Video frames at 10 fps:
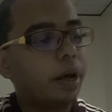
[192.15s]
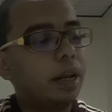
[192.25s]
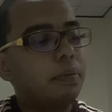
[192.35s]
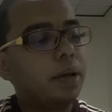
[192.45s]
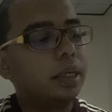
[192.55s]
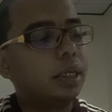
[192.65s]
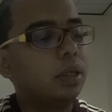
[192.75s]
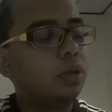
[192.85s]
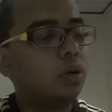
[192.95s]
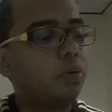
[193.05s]

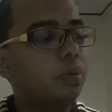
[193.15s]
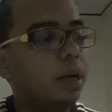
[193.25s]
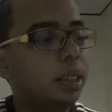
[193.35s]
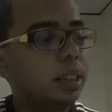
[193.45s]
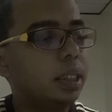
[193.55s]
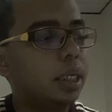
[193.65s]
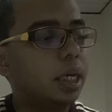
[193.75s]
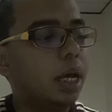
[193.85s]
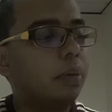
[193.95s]
anaplastic, trophoblastic,